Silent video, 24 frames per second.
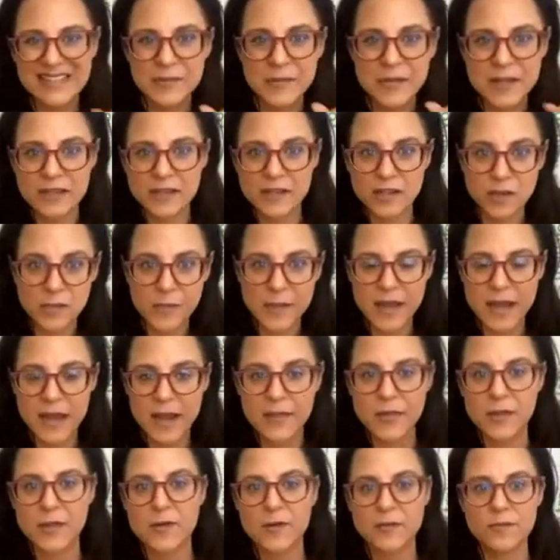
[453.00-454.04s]
look behind
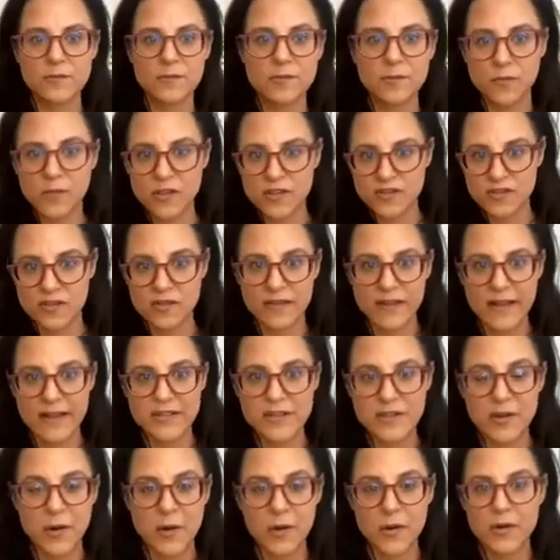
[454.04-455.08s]
the Wizard of Oz
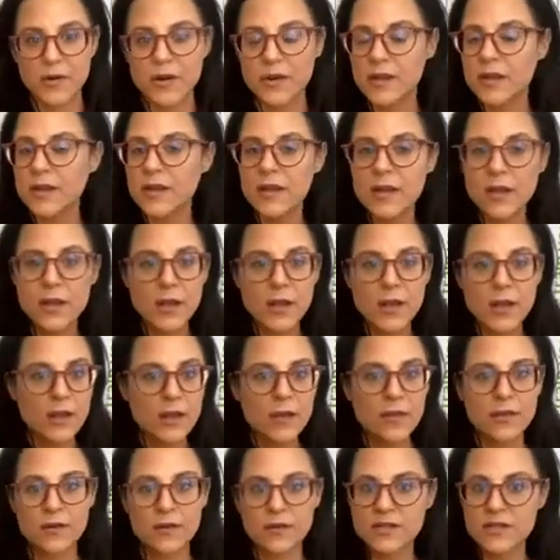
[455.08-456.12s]
curtain.
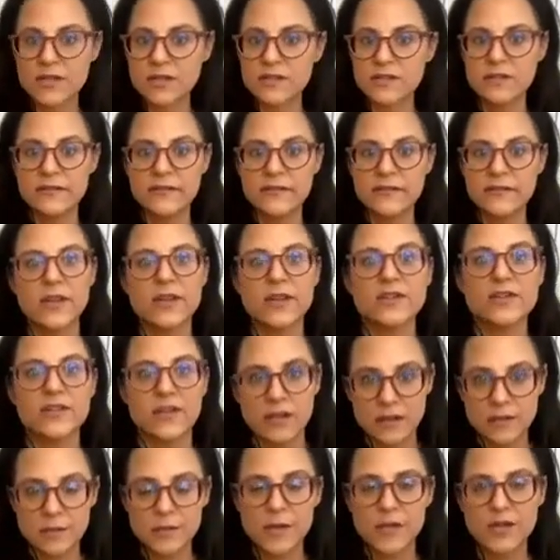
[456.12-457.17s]
There's a
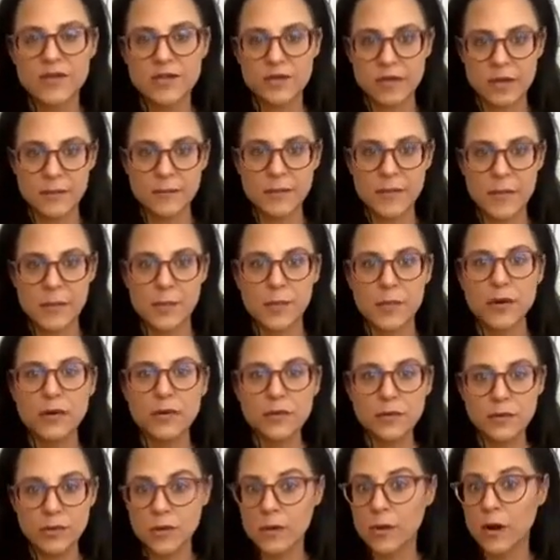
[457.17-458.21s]
division between people
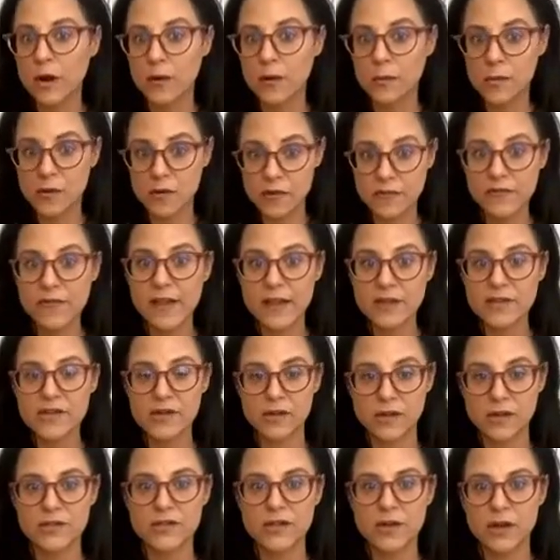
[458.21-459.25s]
who are professional
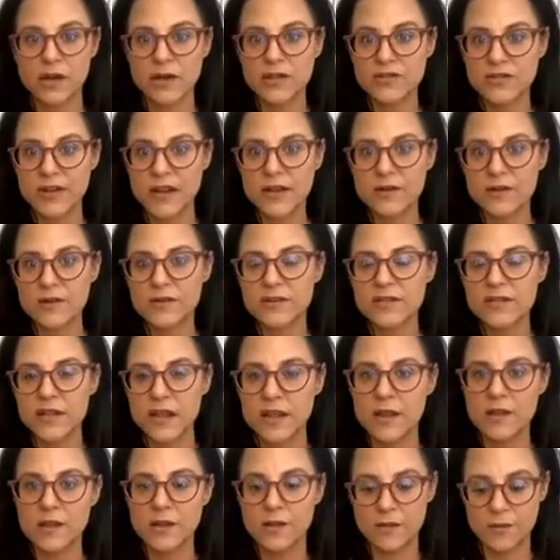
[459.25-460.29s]
dog trainers that
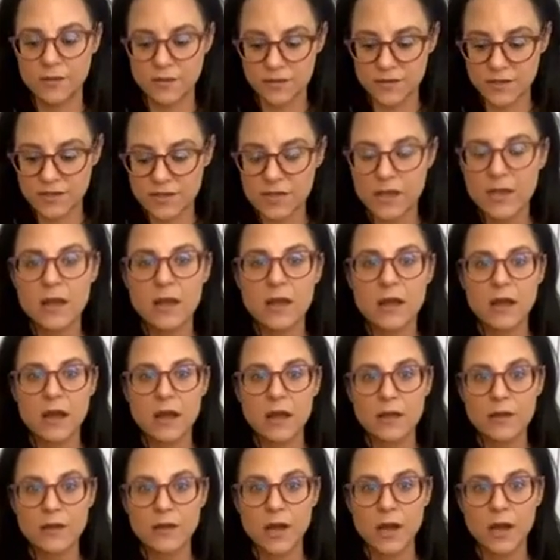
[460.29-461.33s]
use
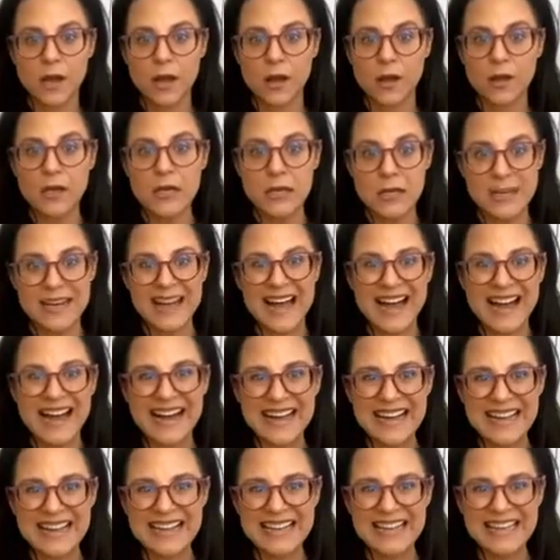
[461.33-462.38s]

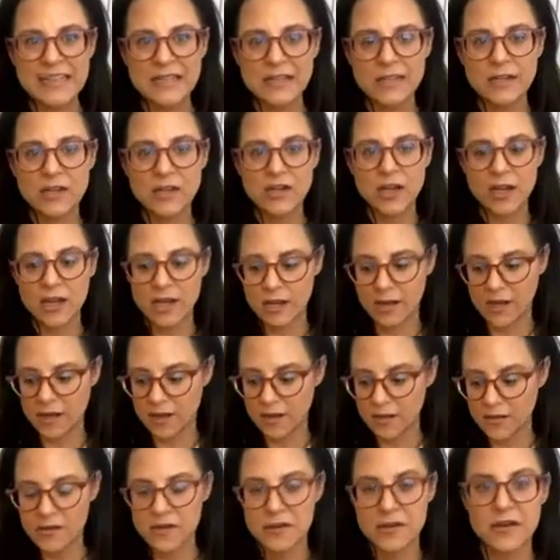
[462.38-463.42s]

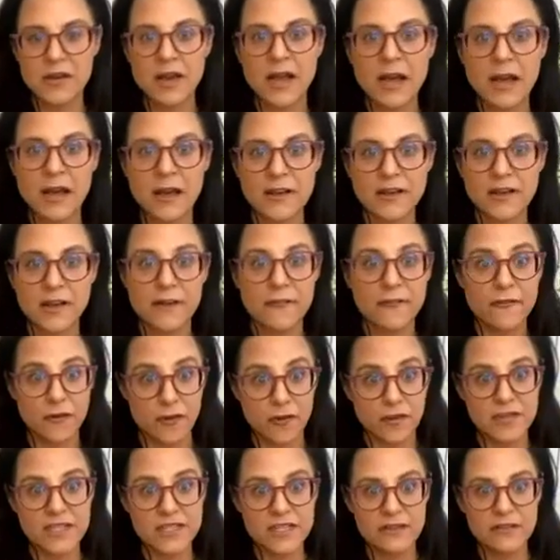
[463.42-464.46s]

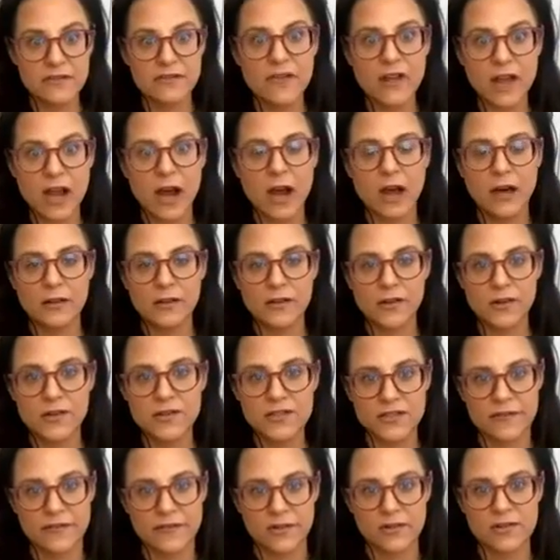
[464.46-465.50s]
non-aversive collars.
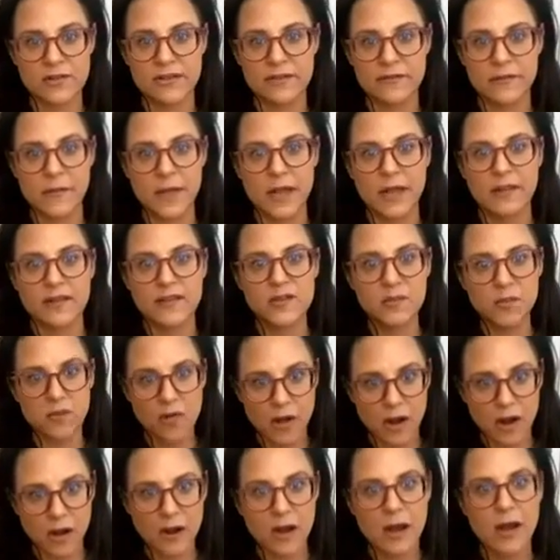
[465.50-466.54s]
Aversive means
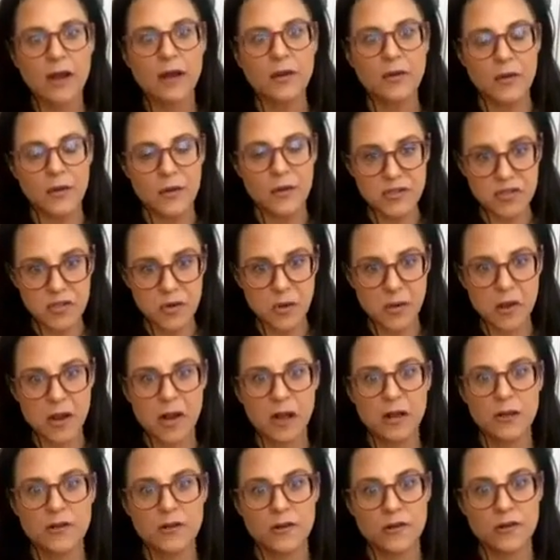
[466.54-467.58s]
prong collar, choke
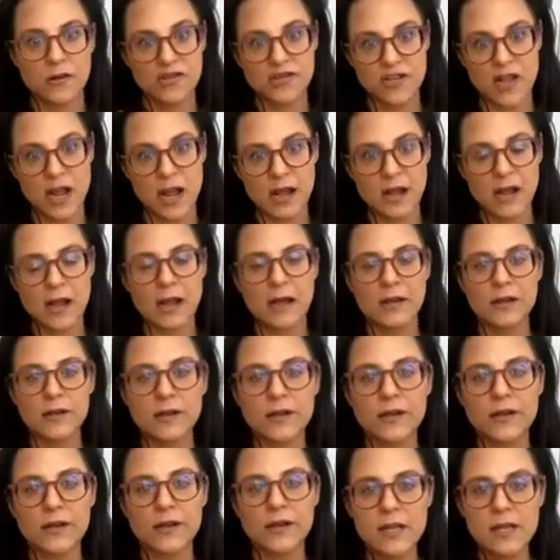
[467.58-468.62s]
collar, or shock
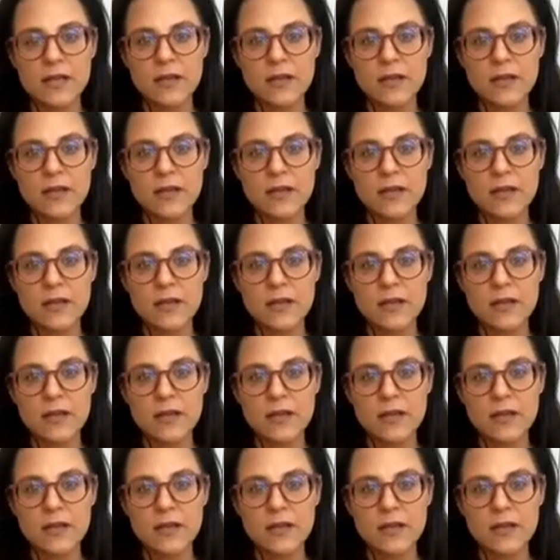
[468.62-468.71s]
collar.